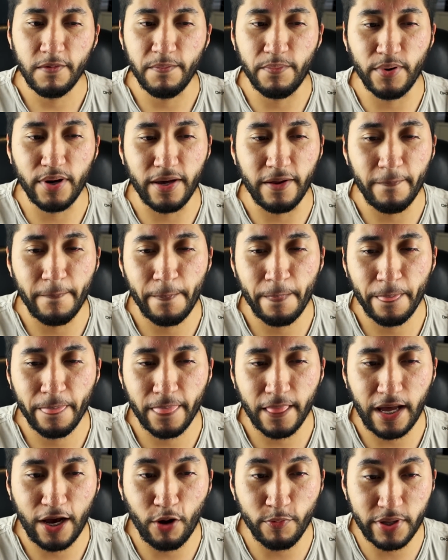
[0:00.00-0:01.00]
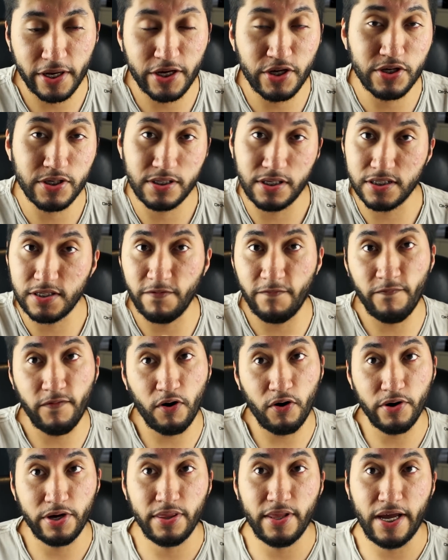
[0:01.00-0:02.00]
but I hope that he just doesn't
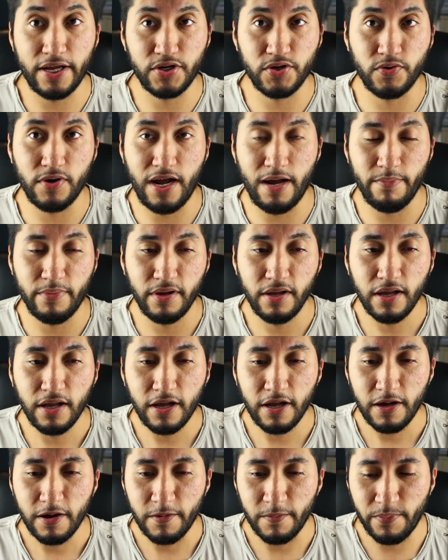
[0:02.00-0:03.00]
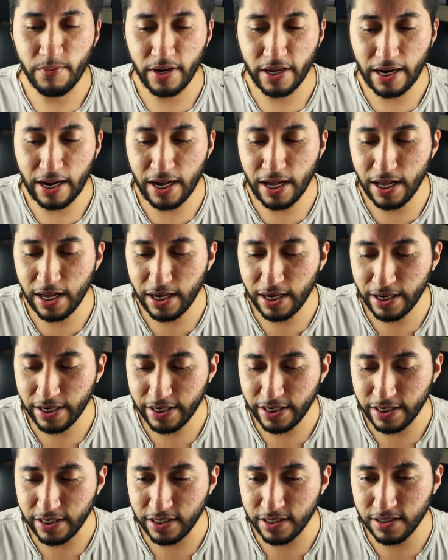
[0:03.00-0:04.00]
fall in that trap. But
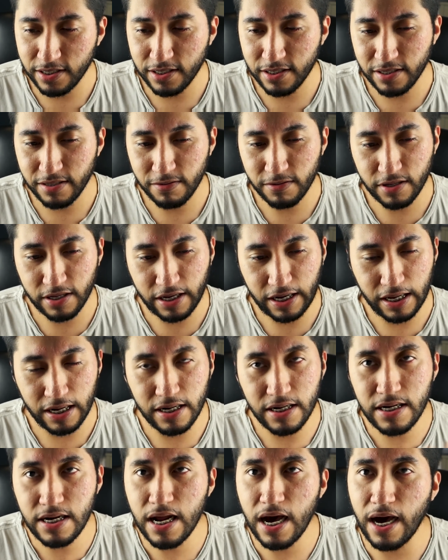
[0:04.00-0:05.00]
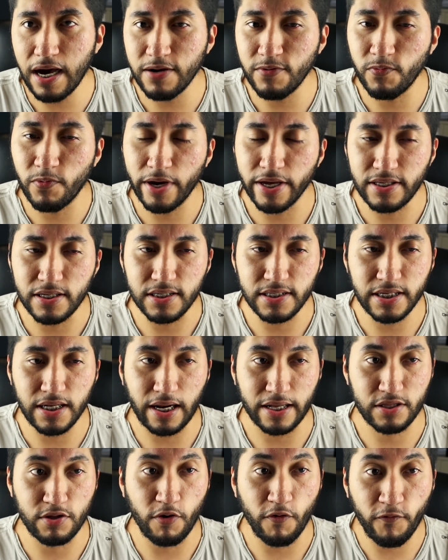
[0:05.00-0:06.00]
I cannot wait to see
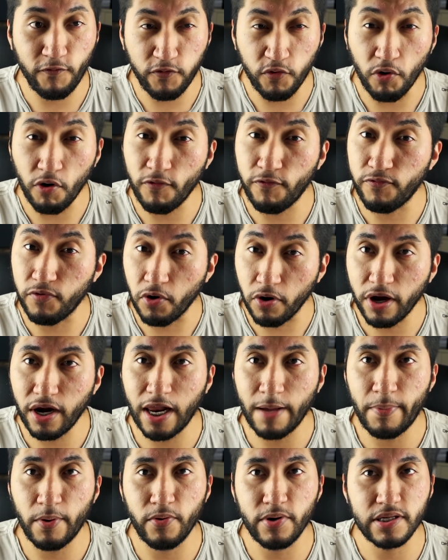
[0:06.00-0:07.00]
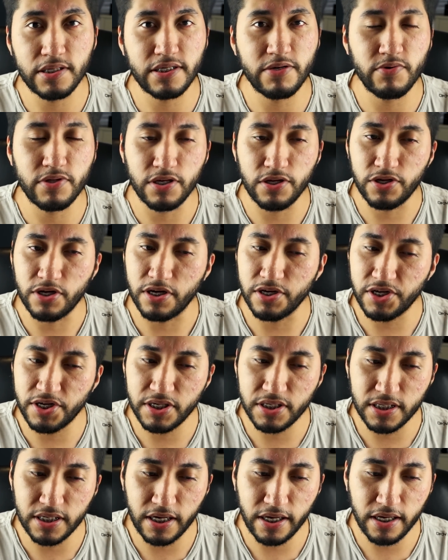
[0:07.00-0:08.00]
like the full clip. I want to see what the
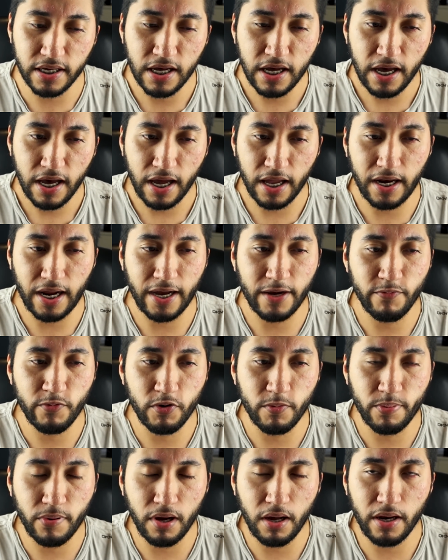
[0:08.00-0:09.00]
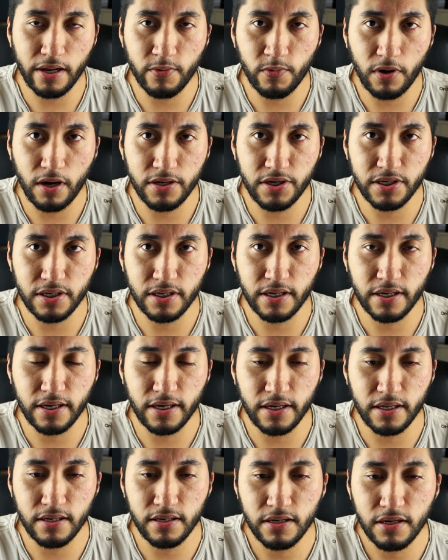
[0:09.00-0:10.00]
judges say, and I will probably watch it
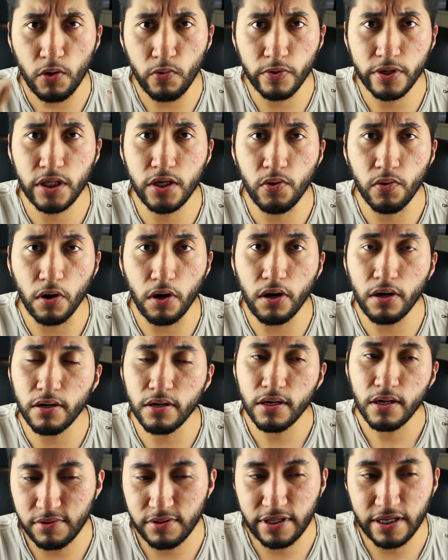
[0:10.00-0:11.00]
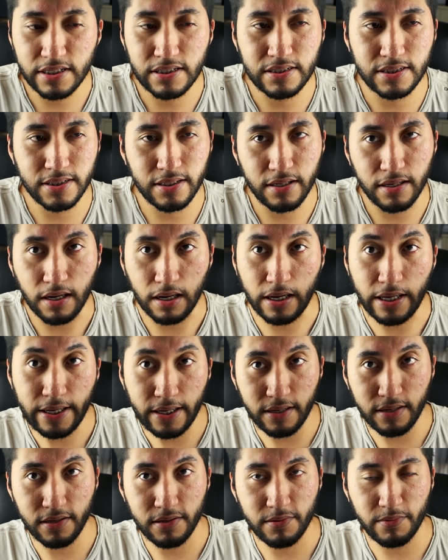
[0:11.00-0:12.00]
again with you all. This
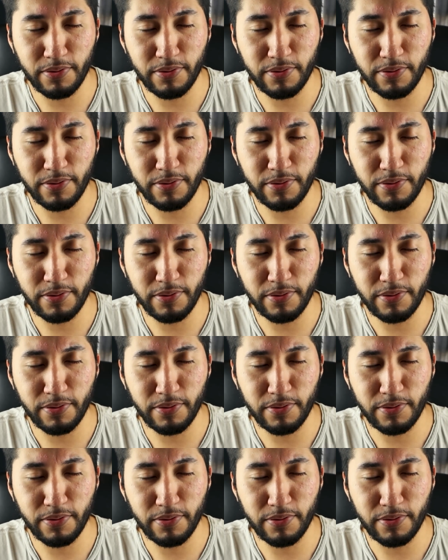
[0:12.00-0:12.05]
leak